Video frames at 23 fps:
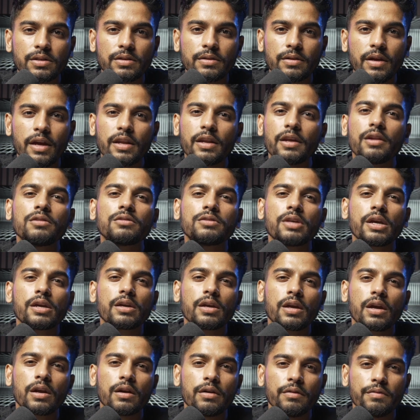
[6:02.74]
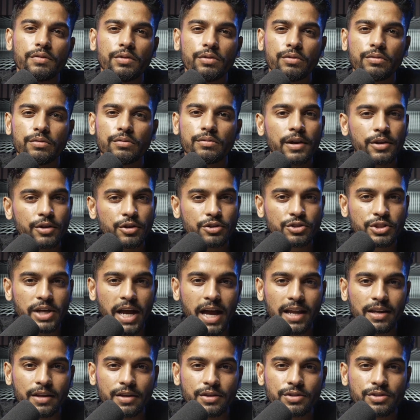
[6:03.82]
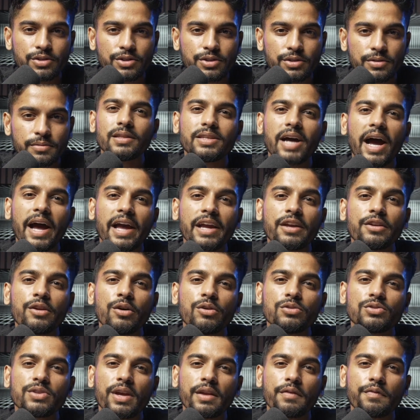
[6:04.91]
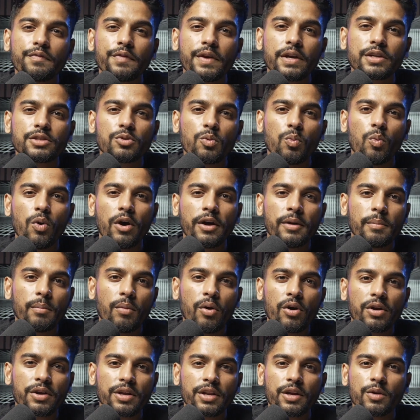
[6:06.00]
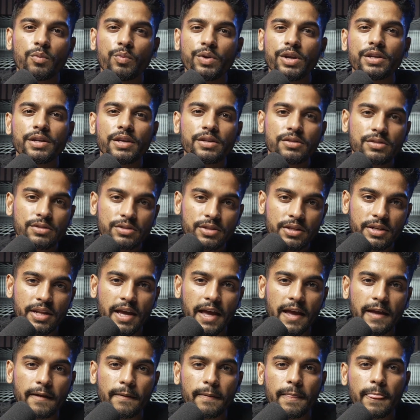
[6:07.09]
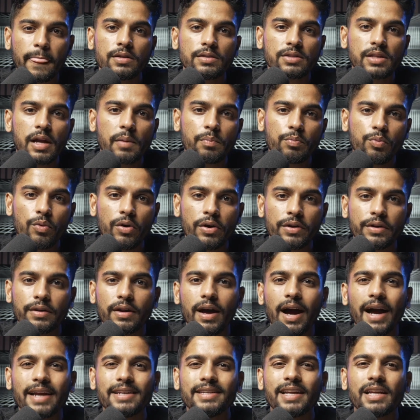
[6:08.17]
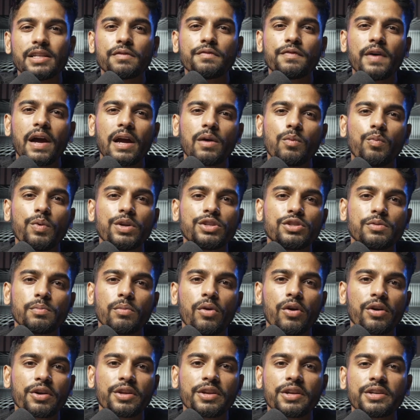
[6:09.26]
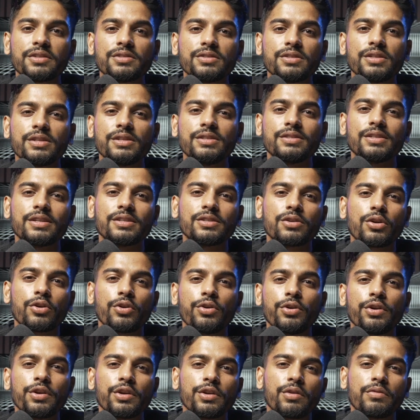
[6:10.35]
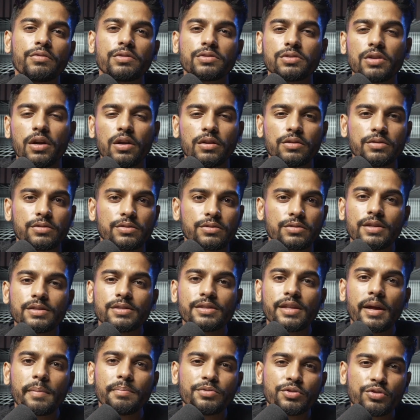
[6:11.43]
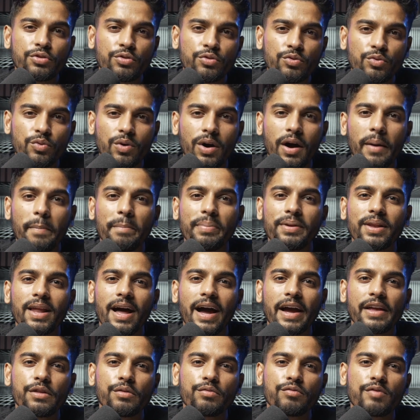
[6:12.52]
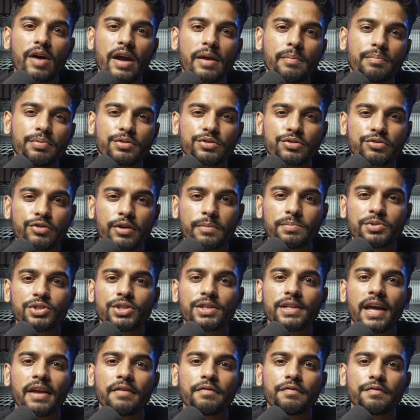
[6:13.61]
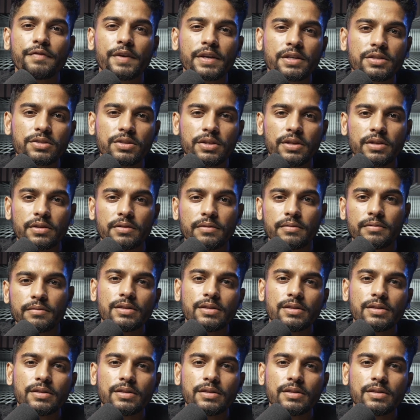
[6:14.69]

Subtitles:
it, and it'll take care of you. Your challenge, diagnose and fix one marketing weakness today. Step 1, identify which marketing disease is hurting your results. Step 2, apply the right prescription and fix it.